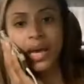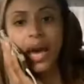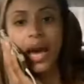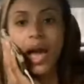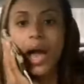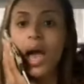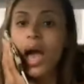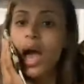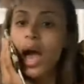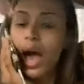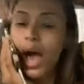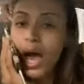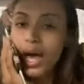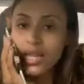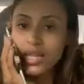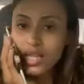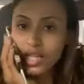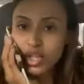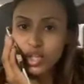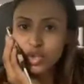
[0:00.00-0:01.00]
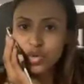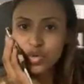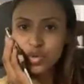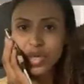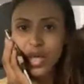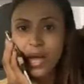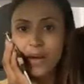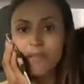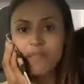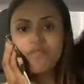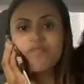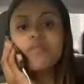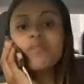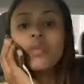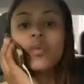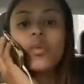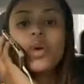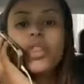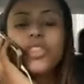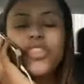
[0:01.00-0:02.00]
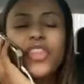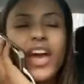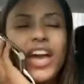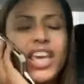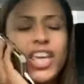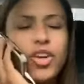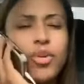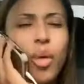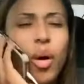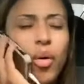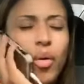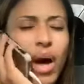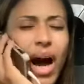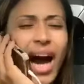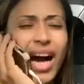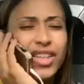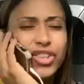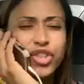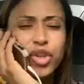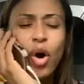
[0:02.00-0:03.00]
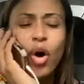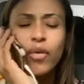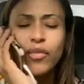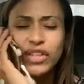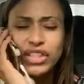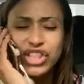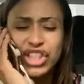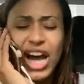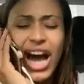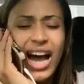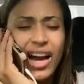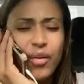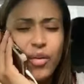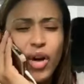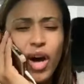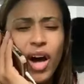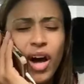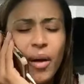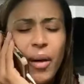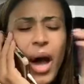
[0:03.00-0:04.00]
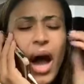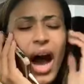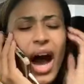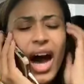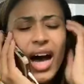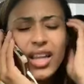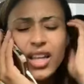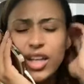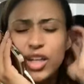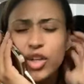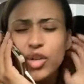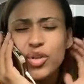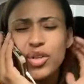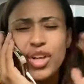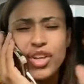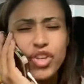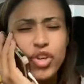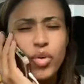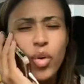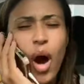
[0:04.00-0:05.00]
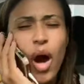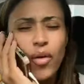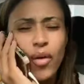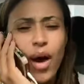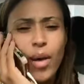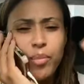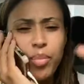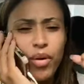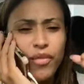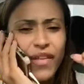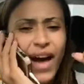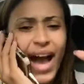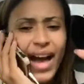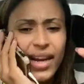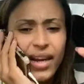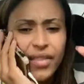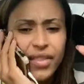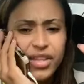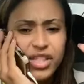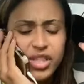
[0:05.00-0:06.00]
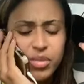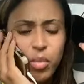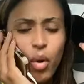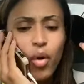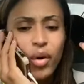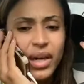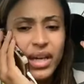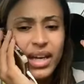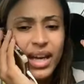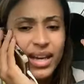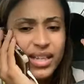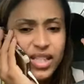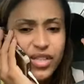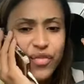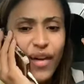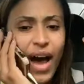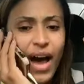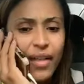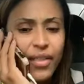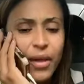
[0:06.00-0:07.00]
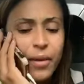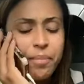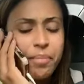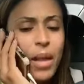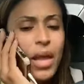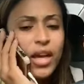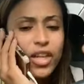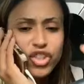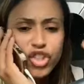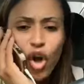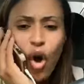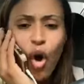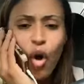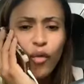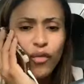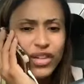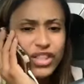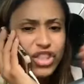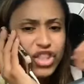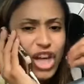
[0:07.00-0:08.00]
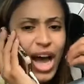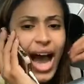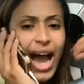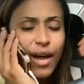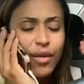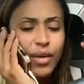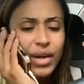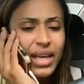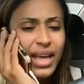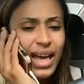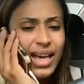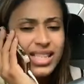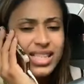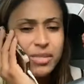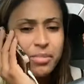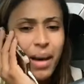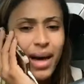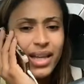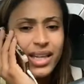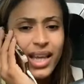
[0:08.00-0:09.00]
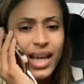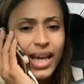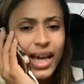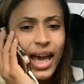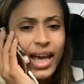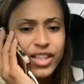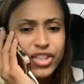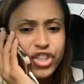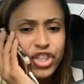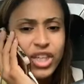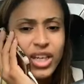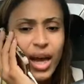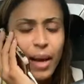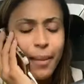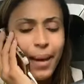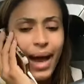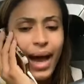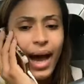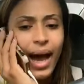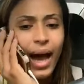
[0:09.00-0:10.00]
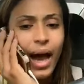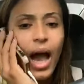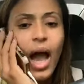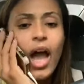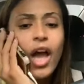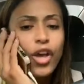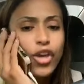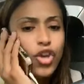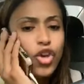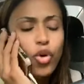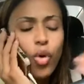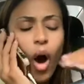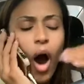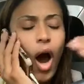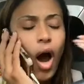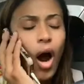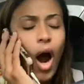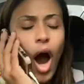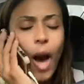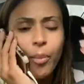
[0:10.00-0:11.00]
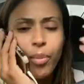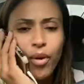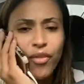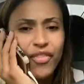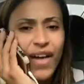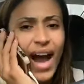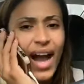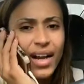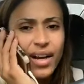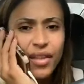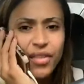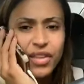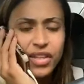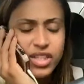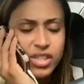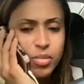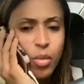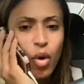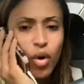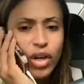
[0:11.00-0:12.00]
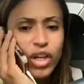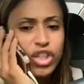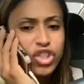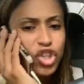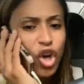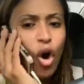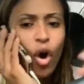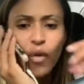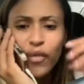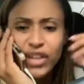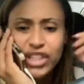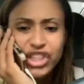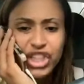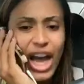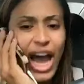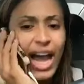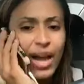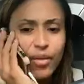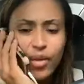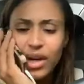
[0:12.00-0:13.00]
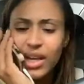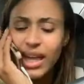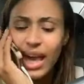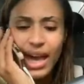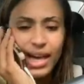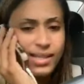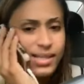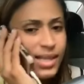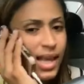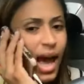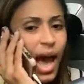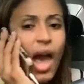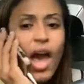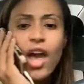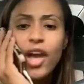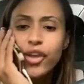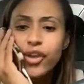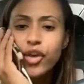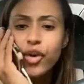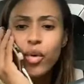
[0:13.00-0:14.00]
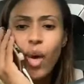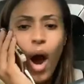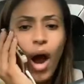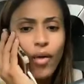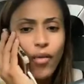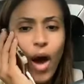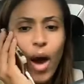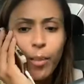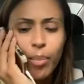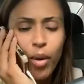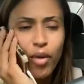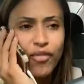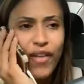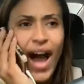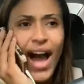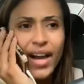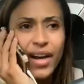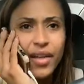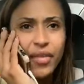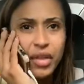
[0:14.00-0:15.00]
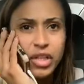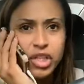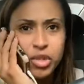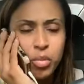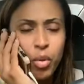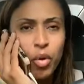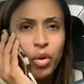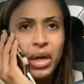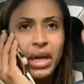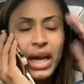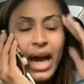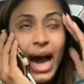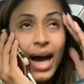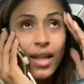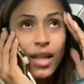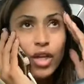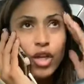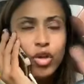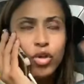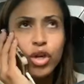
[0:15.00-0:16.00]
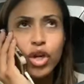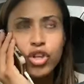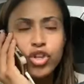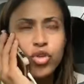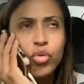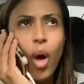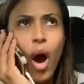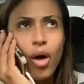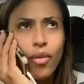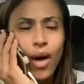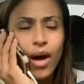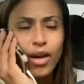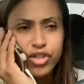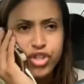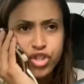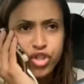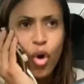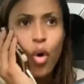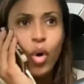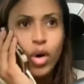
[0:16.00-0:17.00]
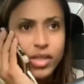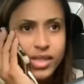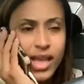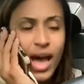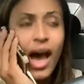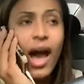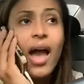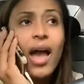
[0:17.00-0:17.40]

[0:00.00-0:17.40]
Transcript: Hallelujah. We thank you, oh God, Jehovah Jireh. Hallelujah. You are our provider this morning. Yes, Father. Jehovah Jireh. Yes, Monday Keshira Baha. You are our provider this morning. Jehovah Jireh. Yes, you are our provider this morning. Hallelujah. You are our source.